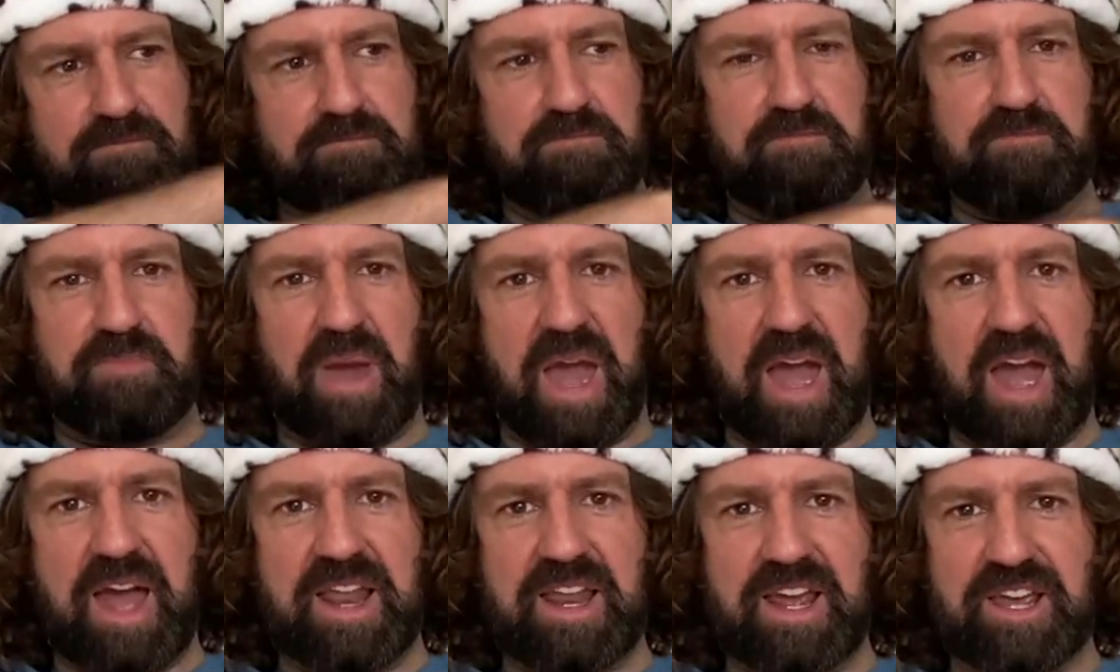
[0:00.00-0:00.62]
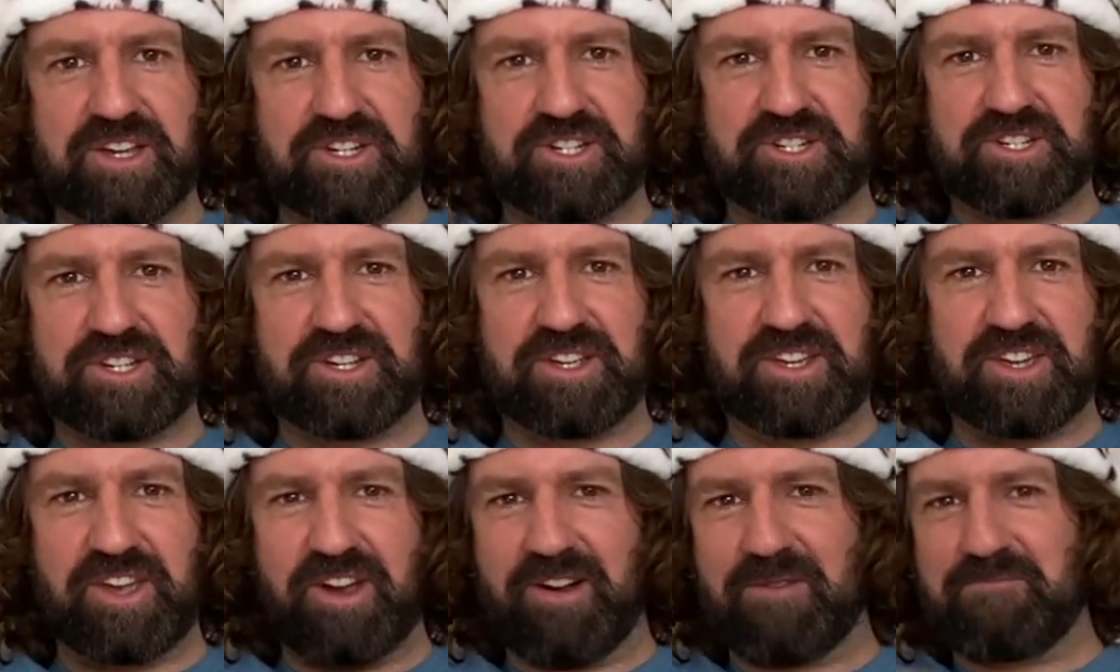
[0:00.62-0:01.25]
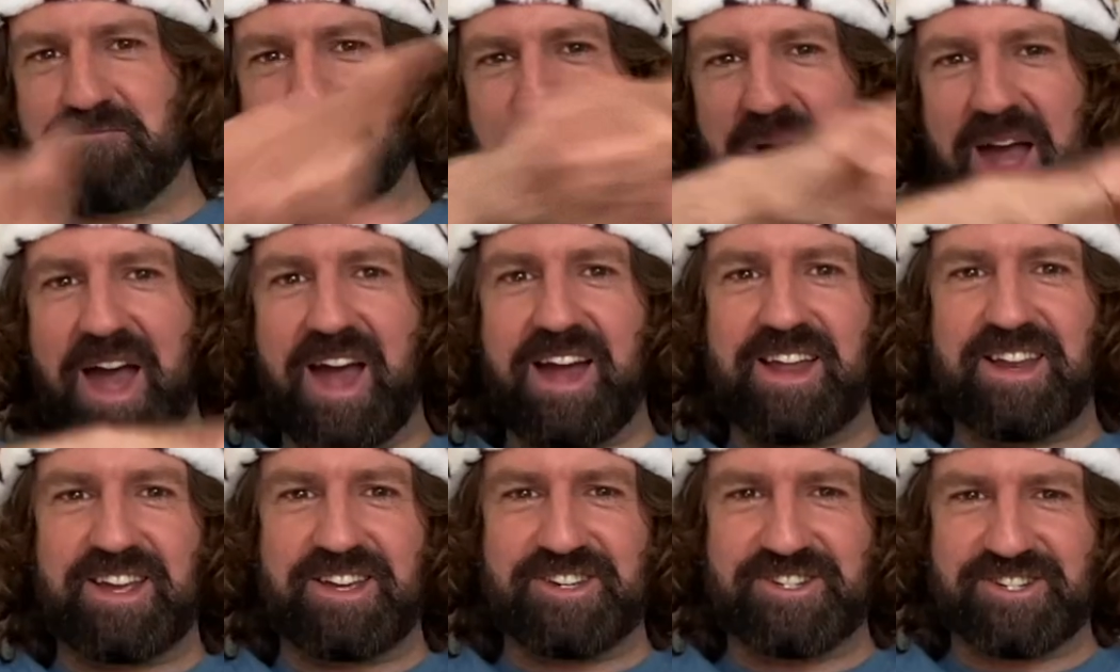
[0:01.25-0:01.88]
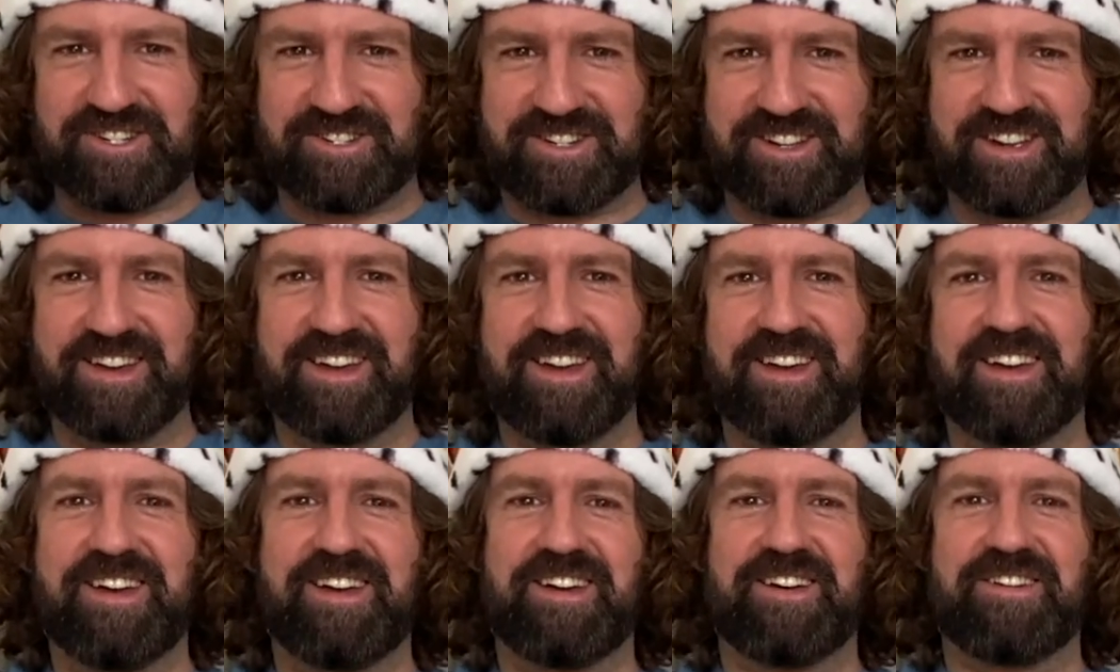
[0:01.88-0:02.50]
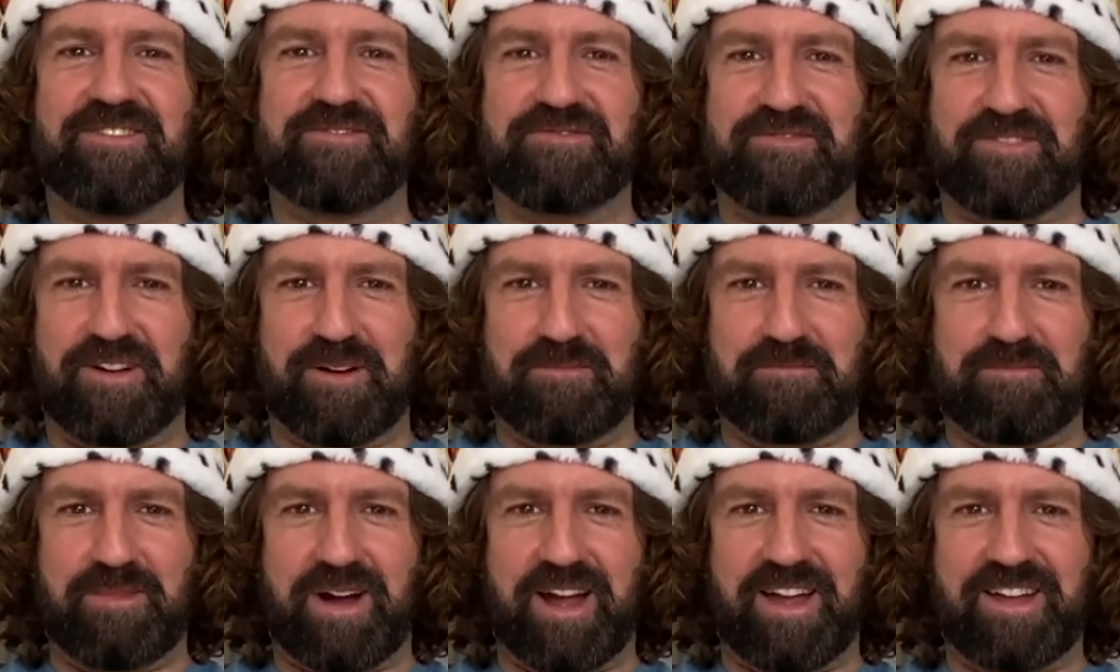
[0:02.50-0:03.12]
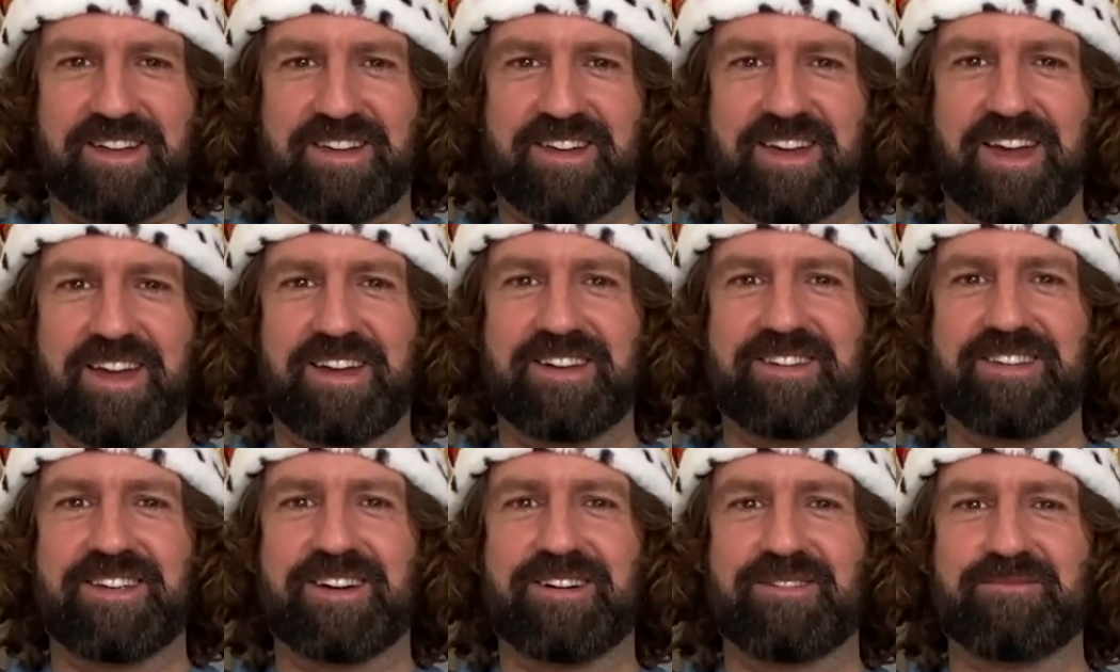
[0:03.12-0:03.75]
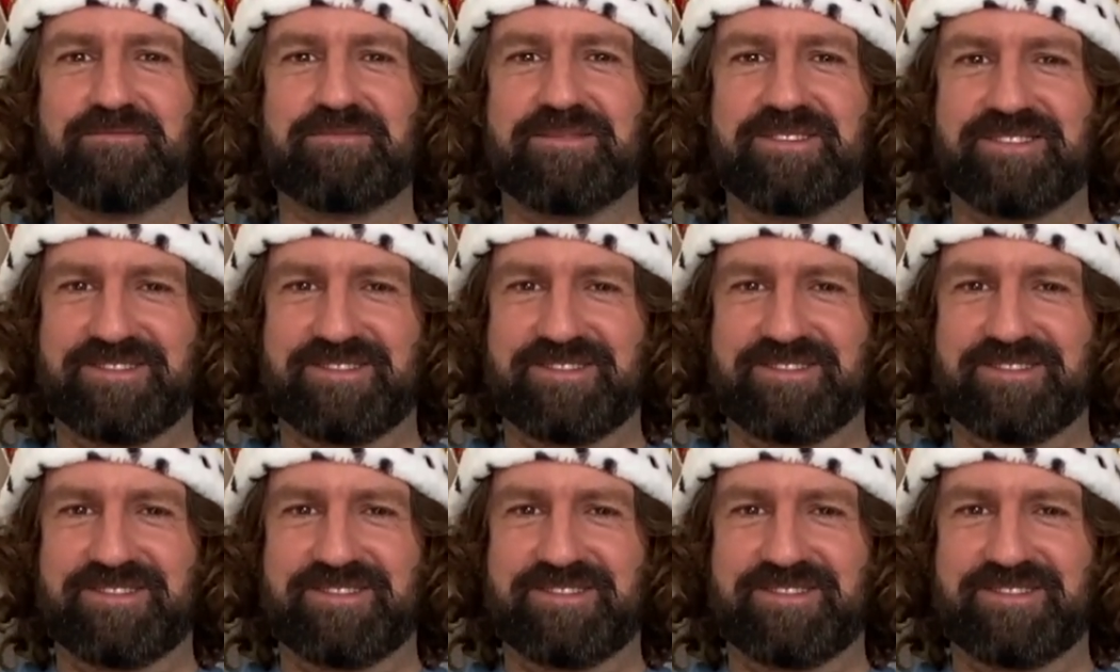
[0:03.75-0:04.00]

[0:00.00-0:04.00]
banished. You're banished from my kingdom.